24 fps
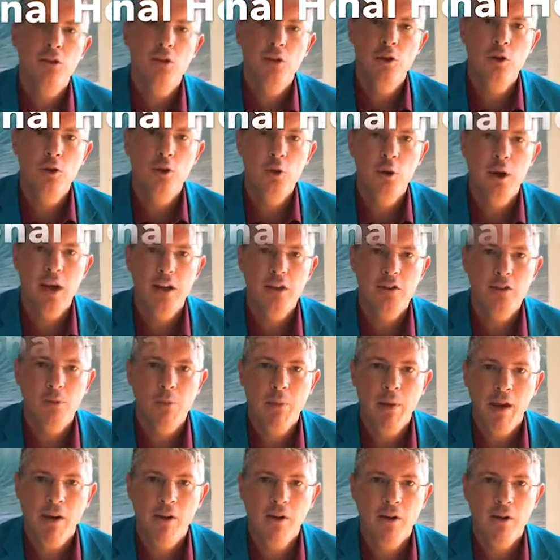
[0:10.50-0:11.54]
do as
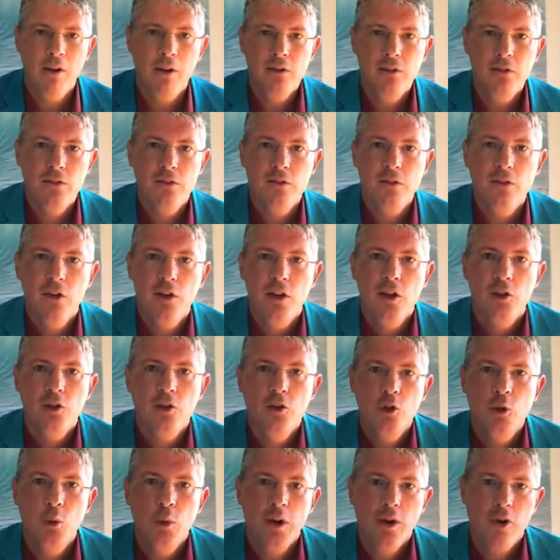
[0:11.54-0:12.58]
parents
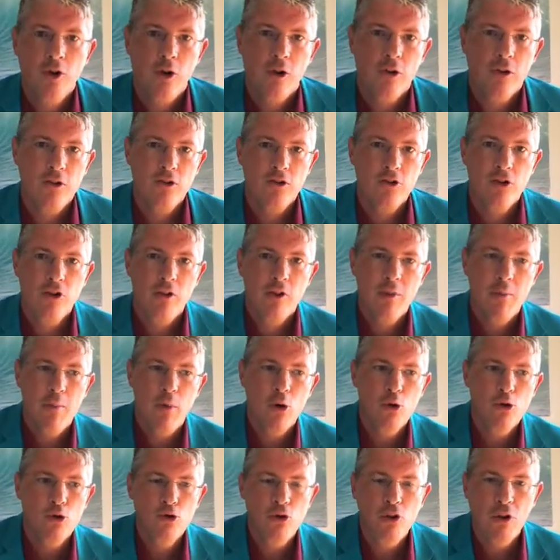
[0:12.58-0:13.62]
to encourage the
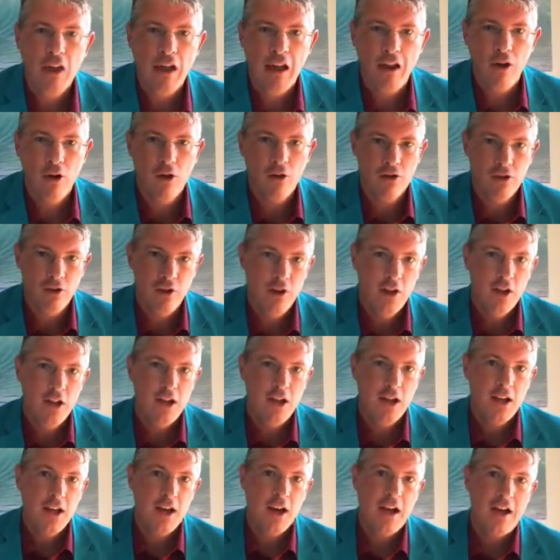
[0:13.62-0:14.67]
emotional health
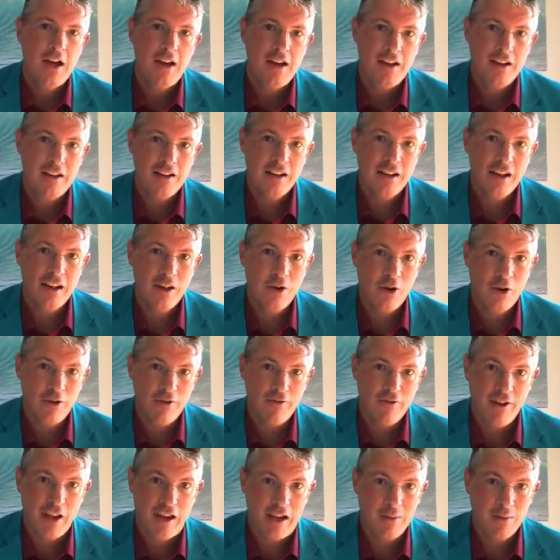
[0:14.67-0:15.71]
in our
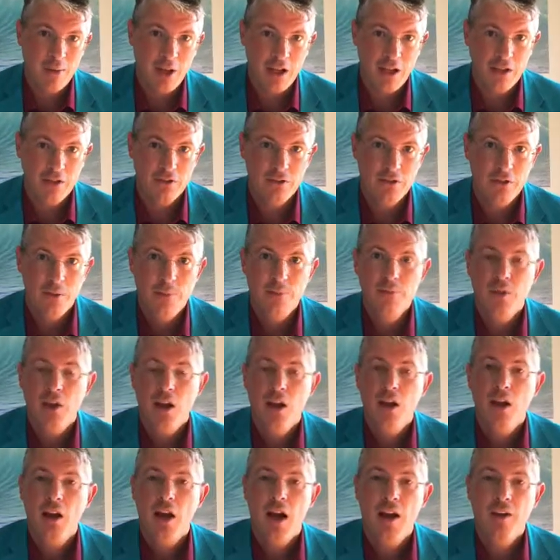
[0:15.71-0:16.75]
families.
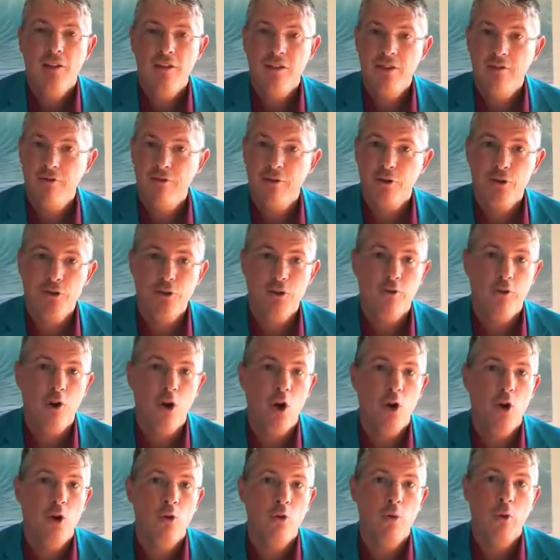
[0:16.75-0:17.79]
I think, first of
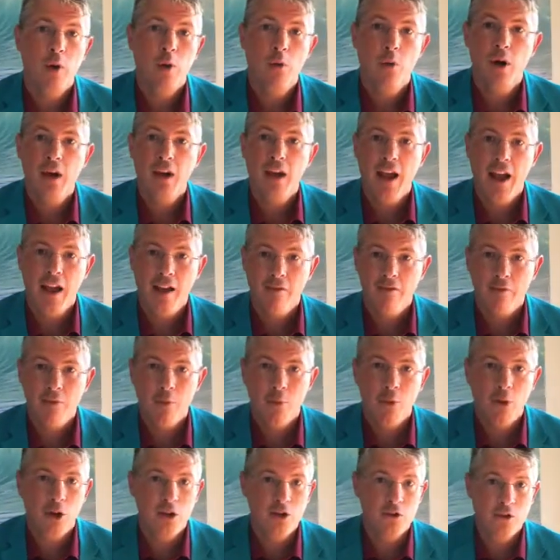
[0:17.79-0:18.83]
all, we want to have
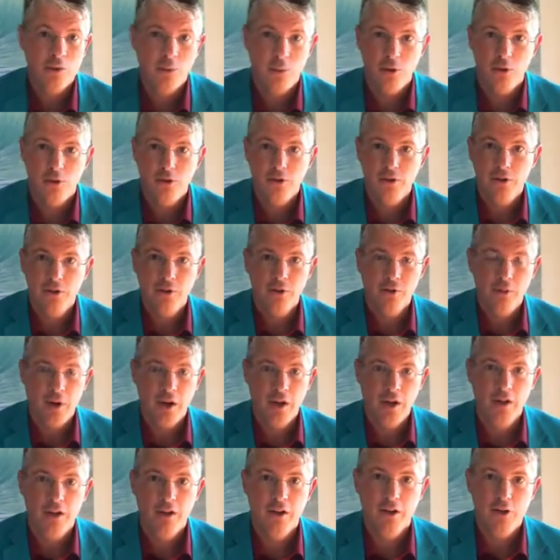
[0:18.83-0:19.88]
principles,
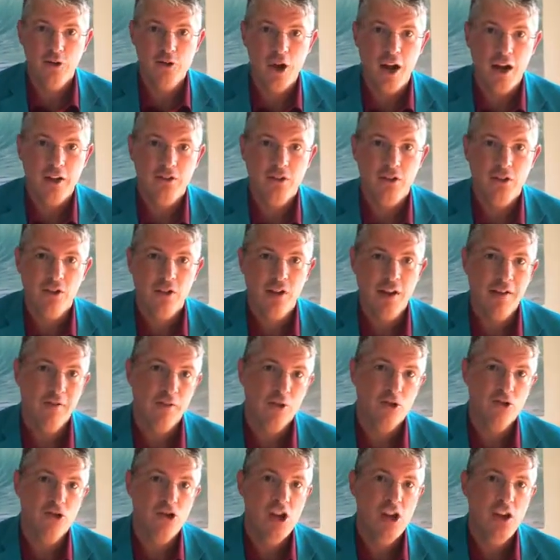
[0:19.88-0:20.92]
right? A Johnson never
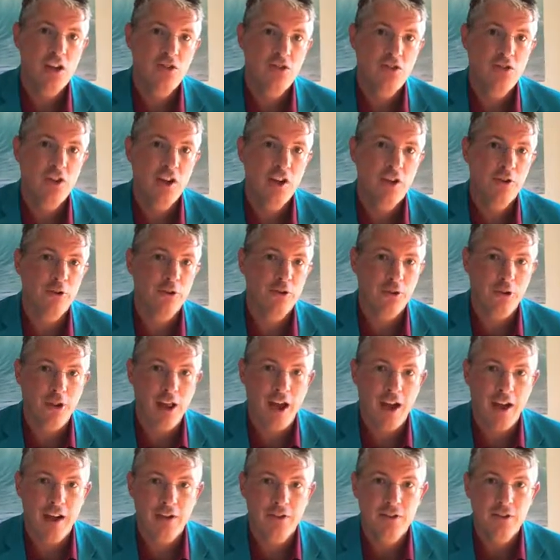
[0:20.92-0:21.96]
cheats, steals, or
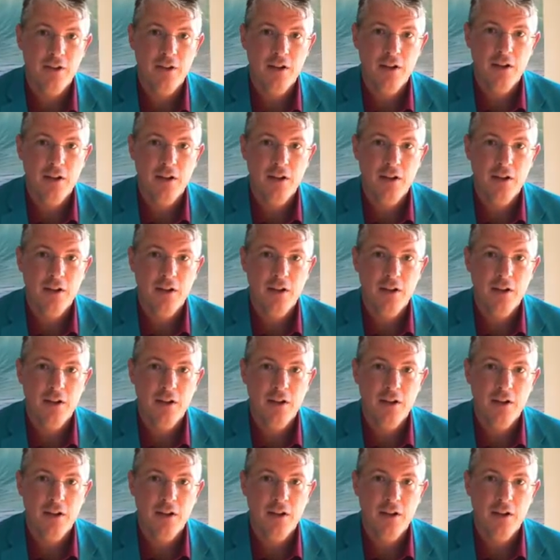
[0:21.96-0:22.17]
lies,